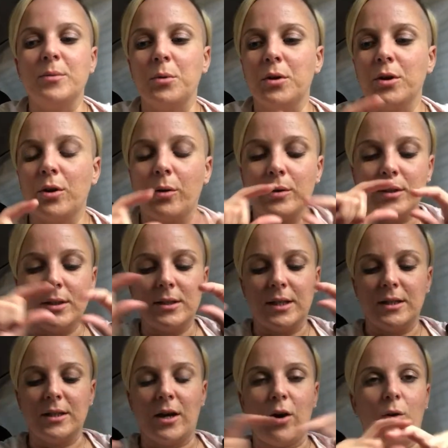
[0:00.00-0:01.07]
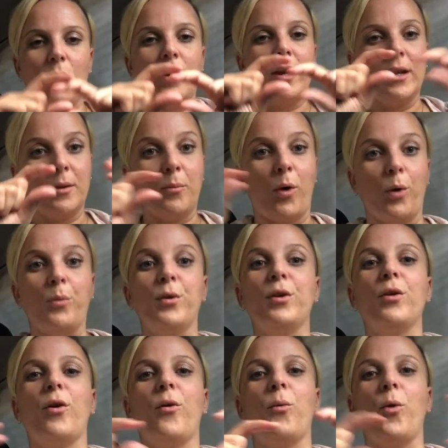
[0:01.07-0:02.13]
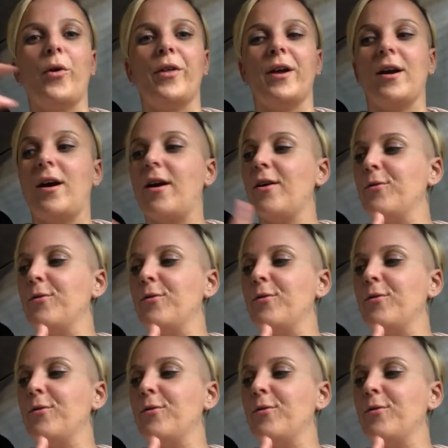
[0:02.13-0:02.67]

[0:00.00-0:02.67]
I'm going to go into detail in a moment on what they are.